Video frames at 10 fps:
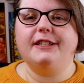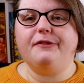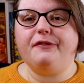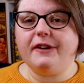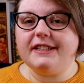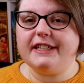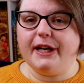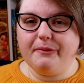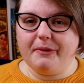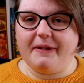So the first
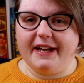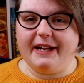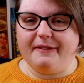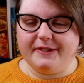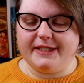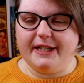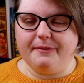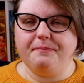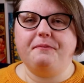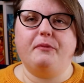time we played
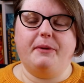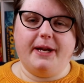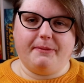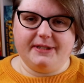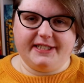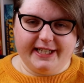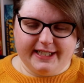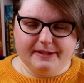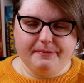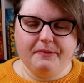Everdell, we made
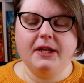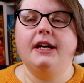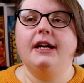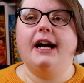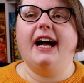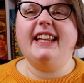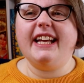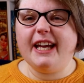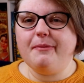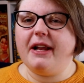mistakes. And
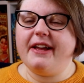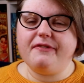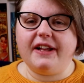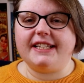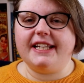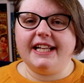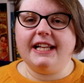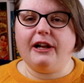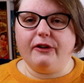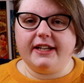the gameplay felt a
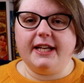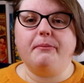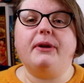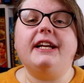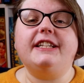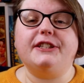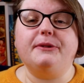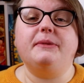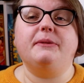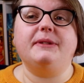little clunky, but I
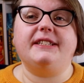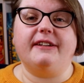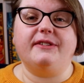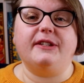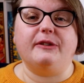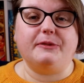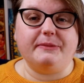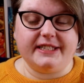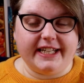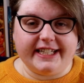assumed it was down to those
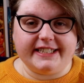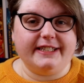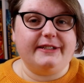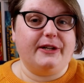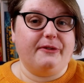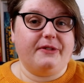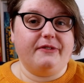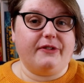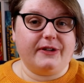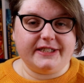mistakes and, you know,
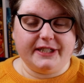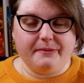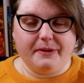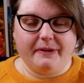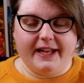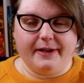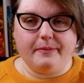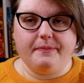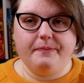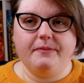the first time you play.
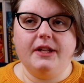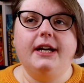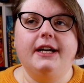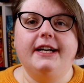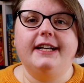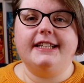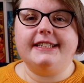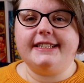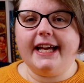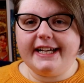
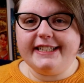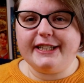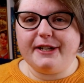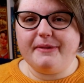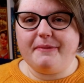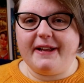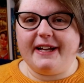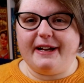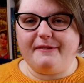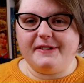The second time I
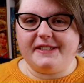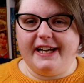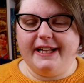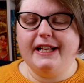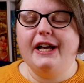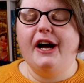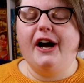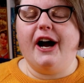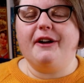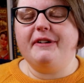played Everdell,
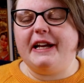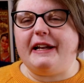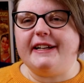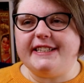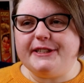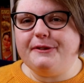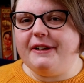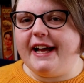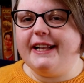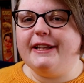I realised too
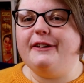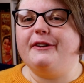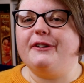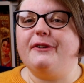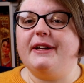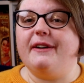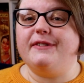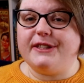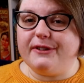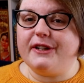late that you could only
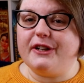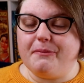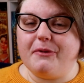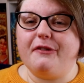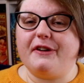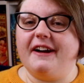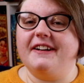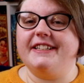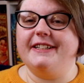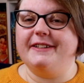have a certain number of
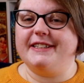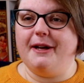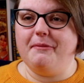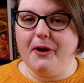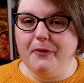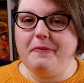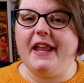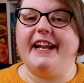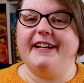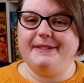cards in your tableau,
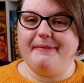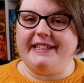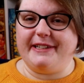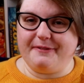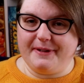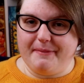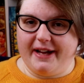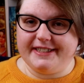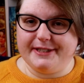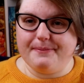and I demanded a
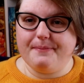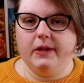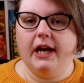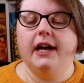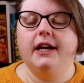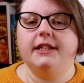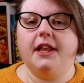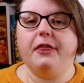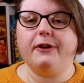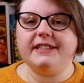rematch.
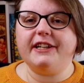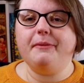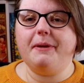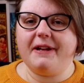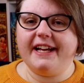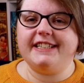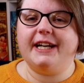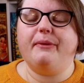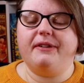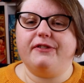The third time I played,
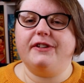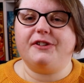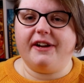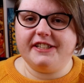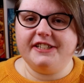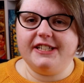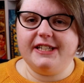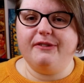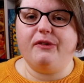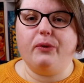I went for a
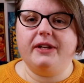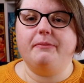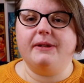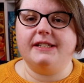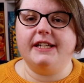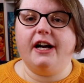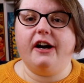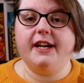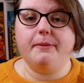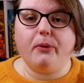strategy of only building
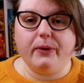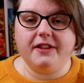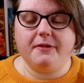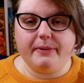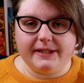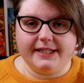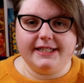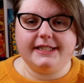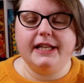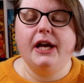high points
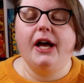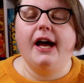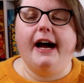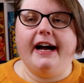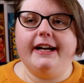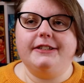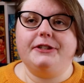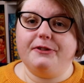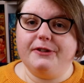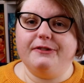buildings. And
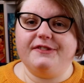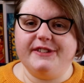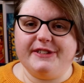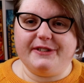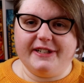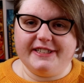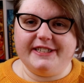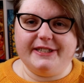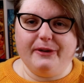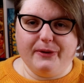sure enough,
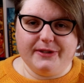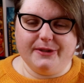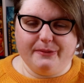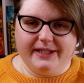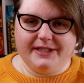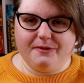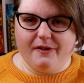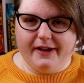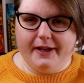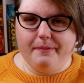strategy also went
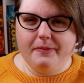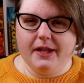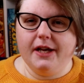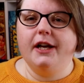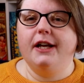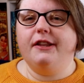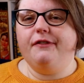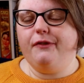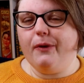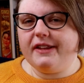awry.
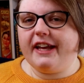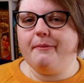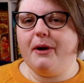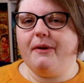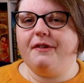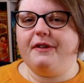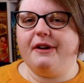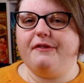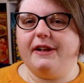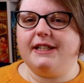The fourth game, however,
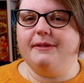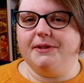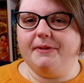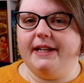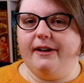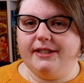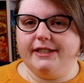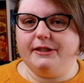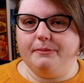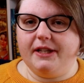I felt I was really
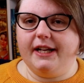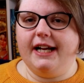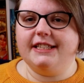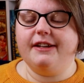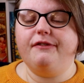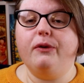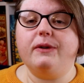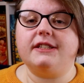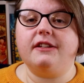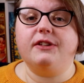onto something as I
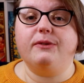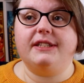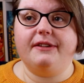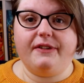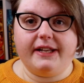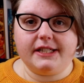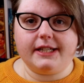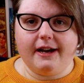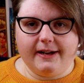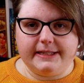focused on those event
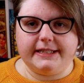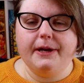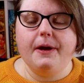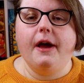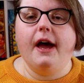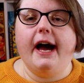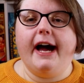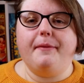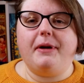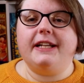cards.
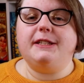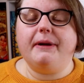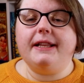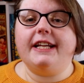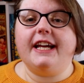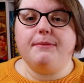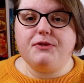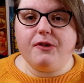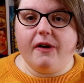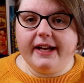Um, and I spent the
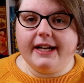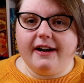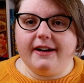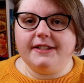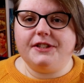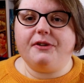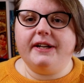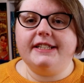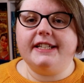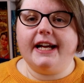game drawing cards,
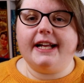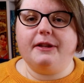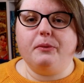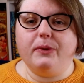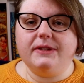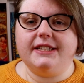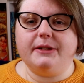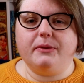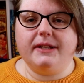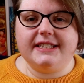trying to get the ones
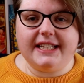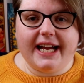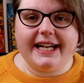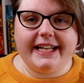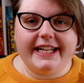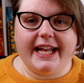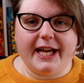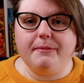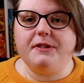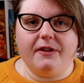that were exactly
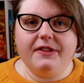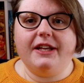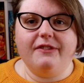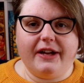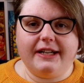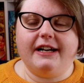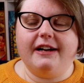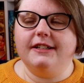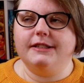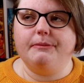named on the event
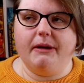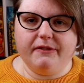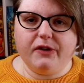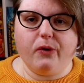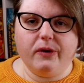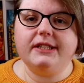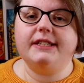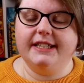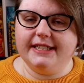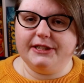cards. And of
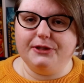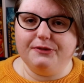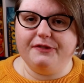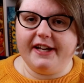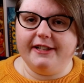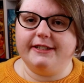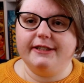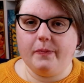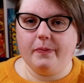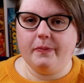course, this too failed.